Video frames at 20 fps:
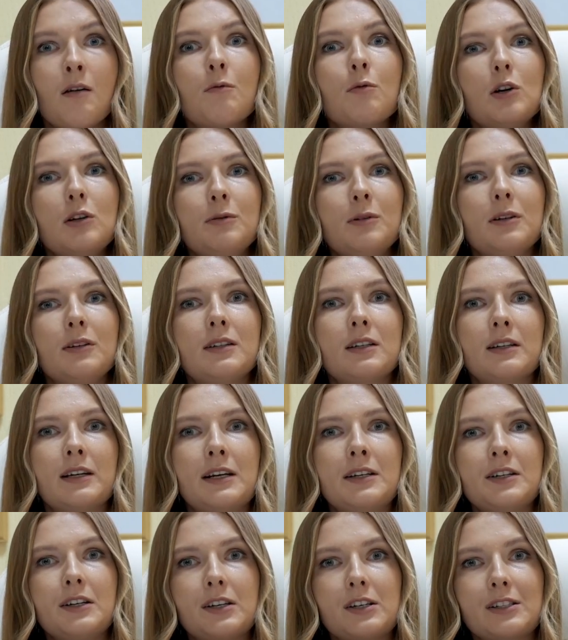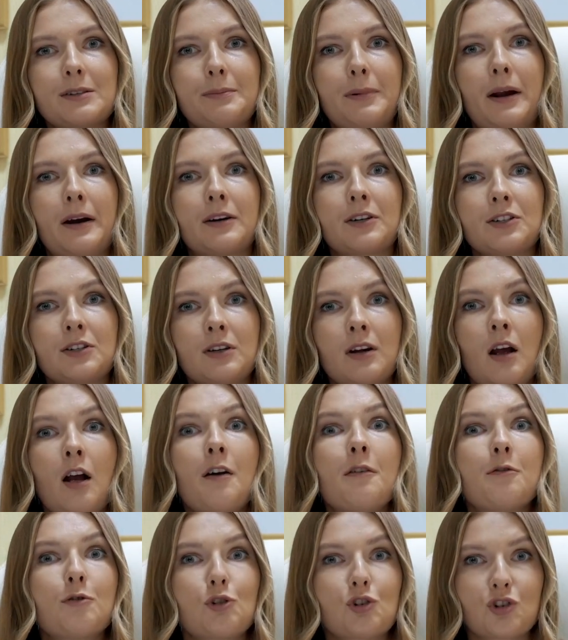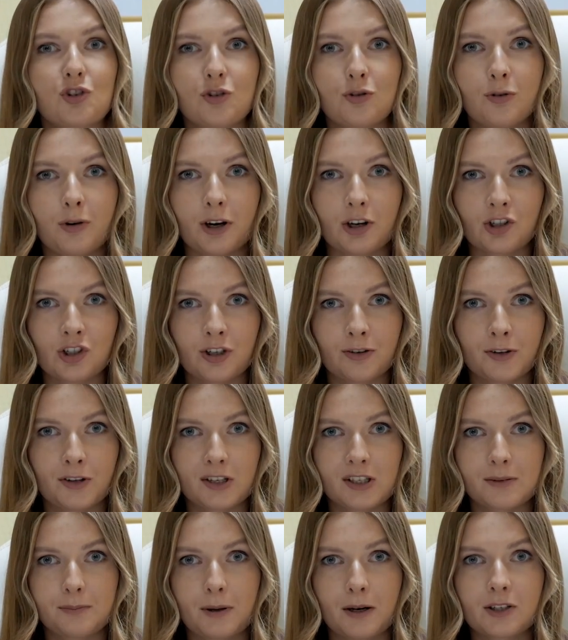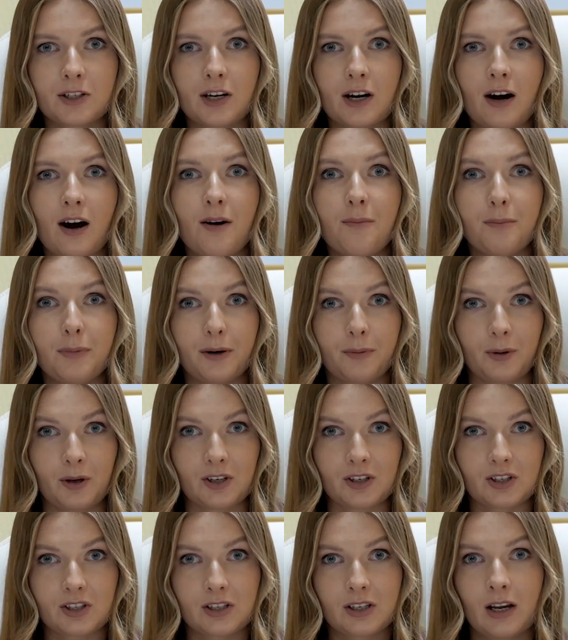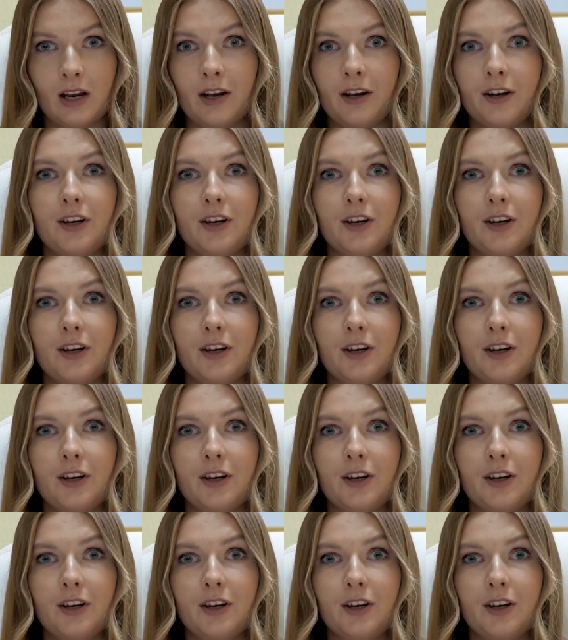What will the lady expect? For sure, she will expect compliments.